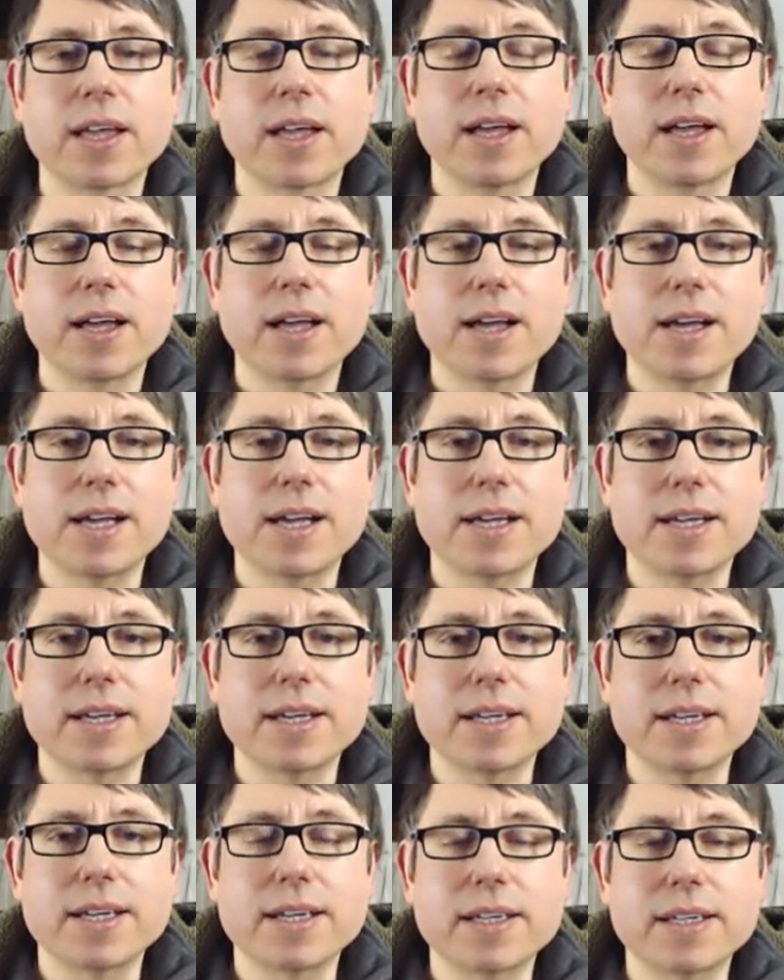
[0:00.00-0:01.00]

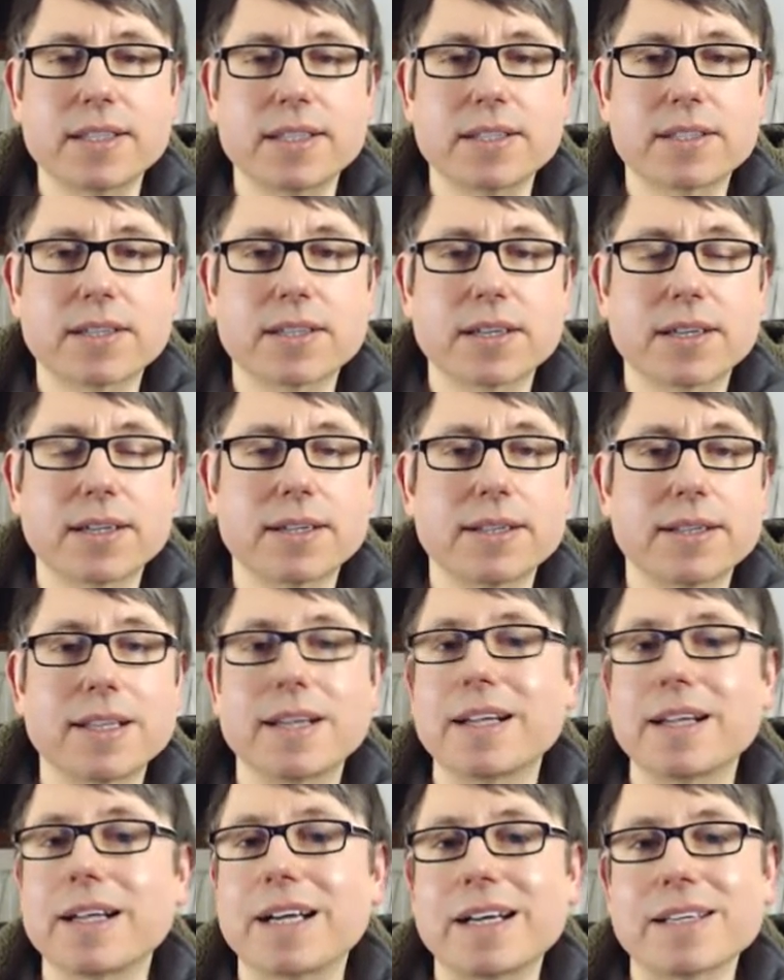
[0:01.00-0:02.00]
And
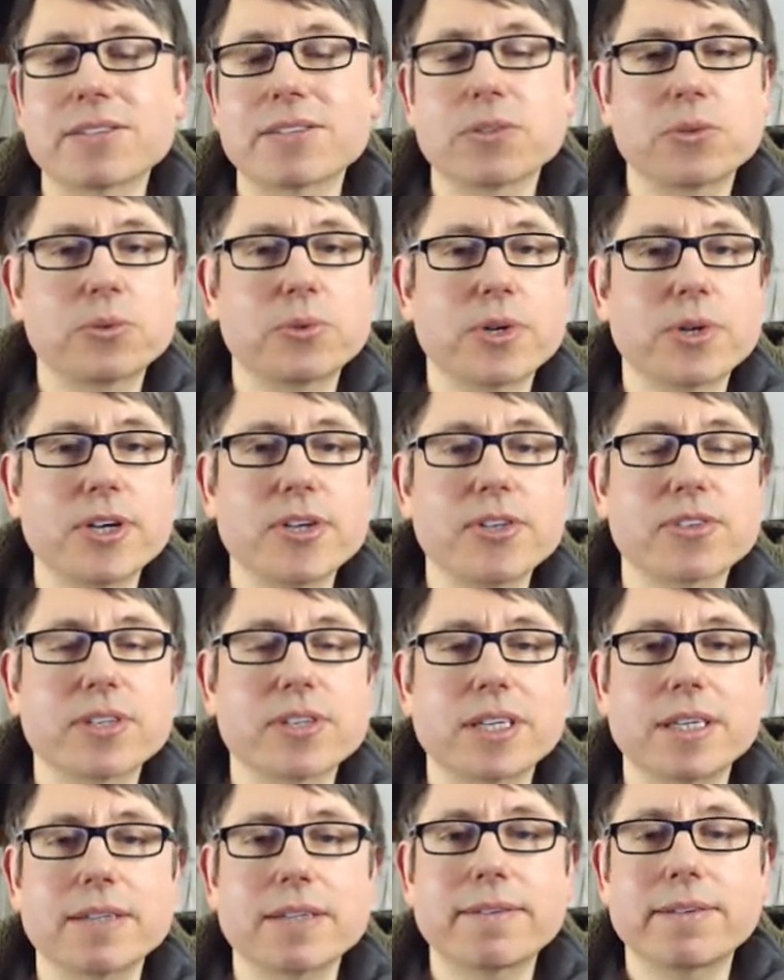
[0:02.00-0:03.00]
as always,
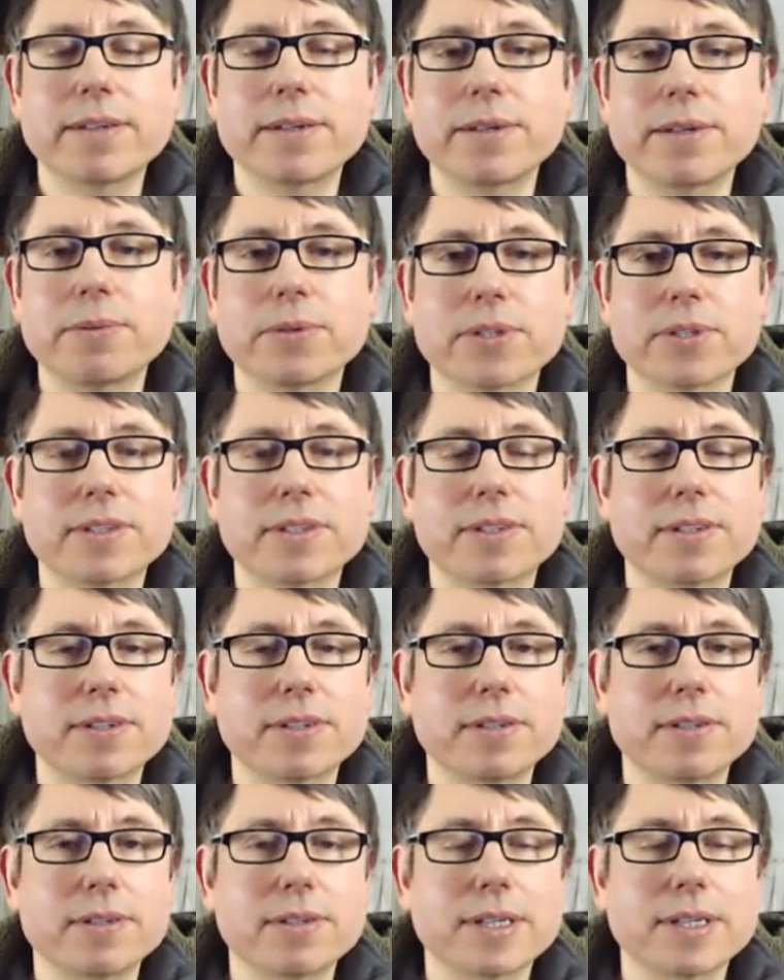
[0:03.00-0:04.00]
if you want
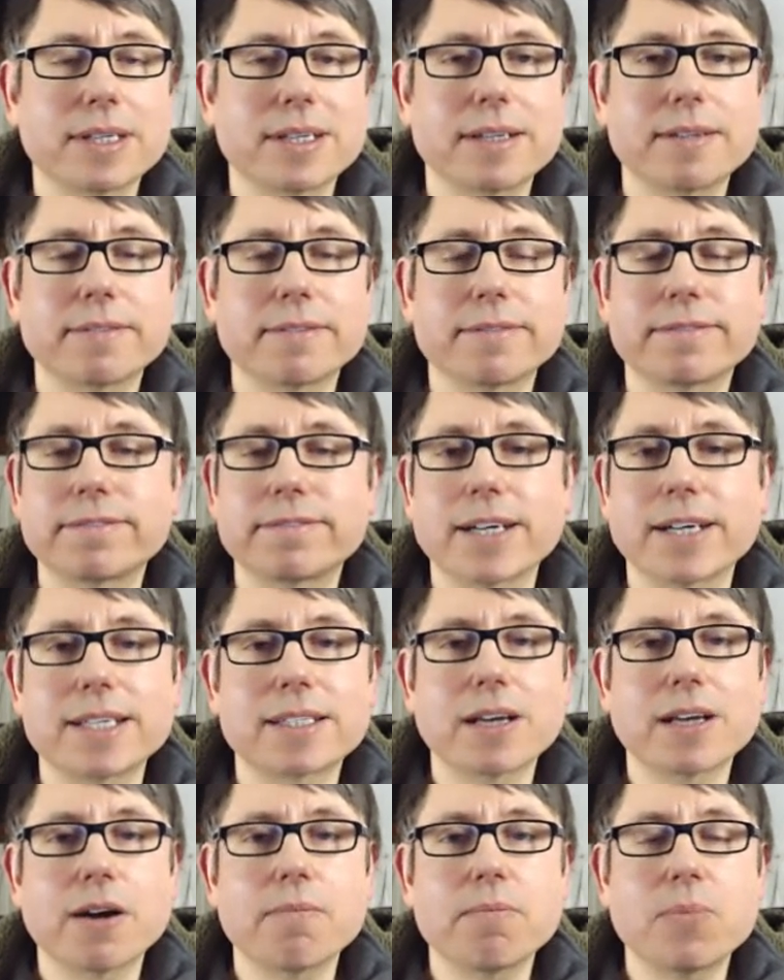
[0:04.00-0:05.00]
to find
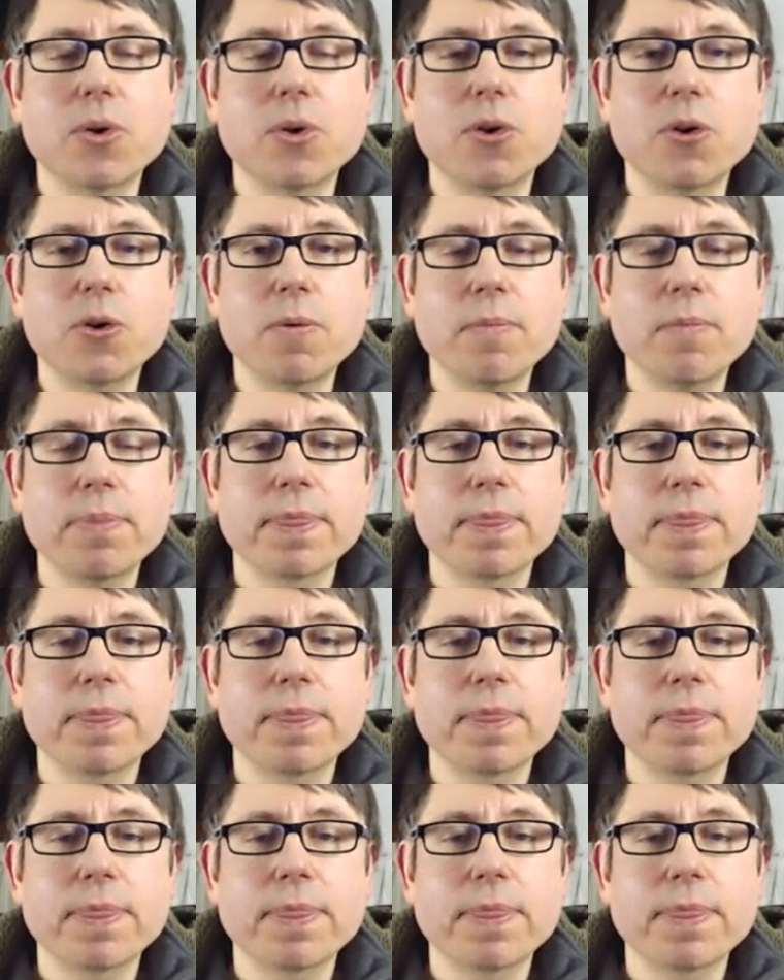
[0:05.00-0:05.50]
out more,